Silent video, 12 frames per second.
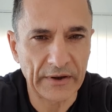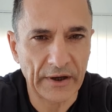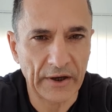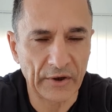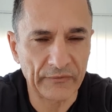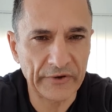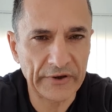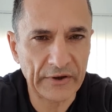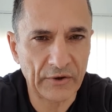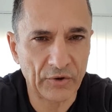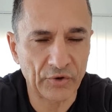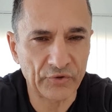And over the
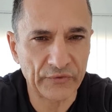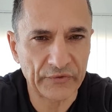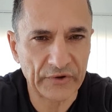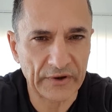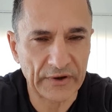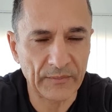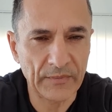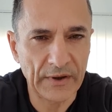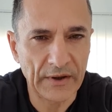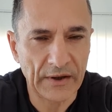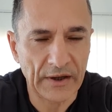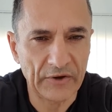course of time,
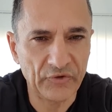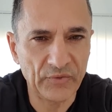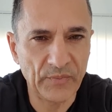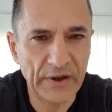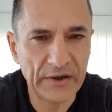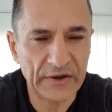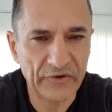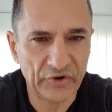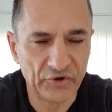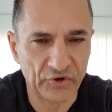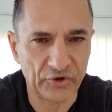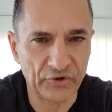as you make
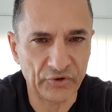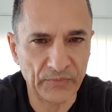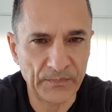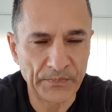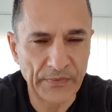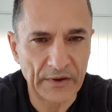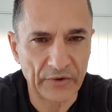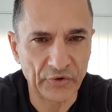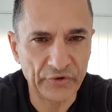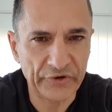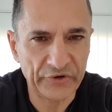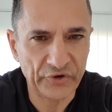decisions, those
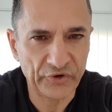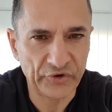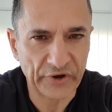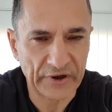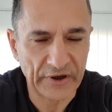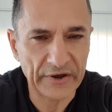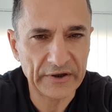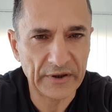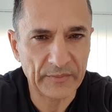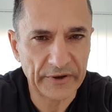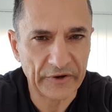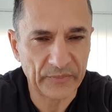decisions are guided
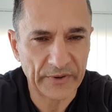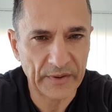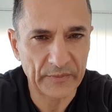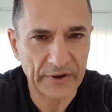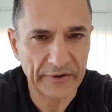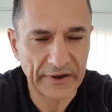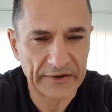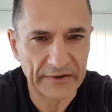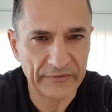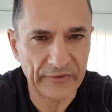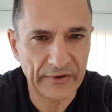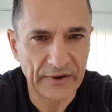by this prime
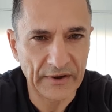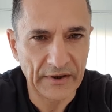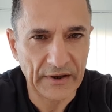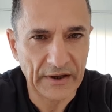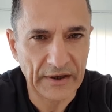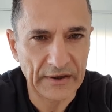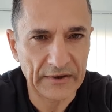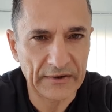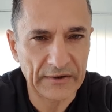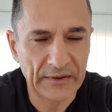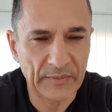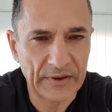directive,
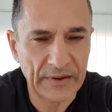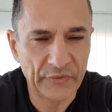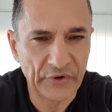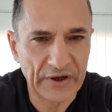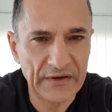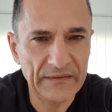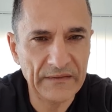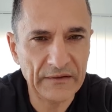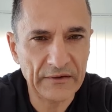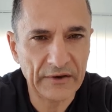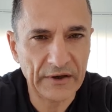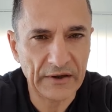and it becomes
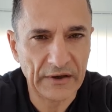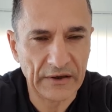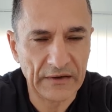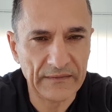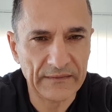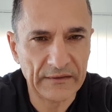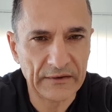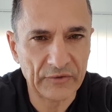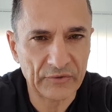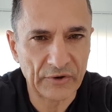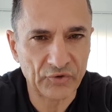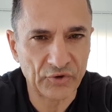easier and easier
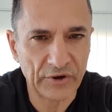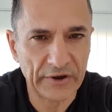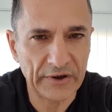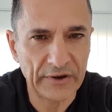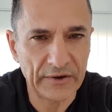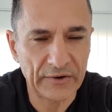to actually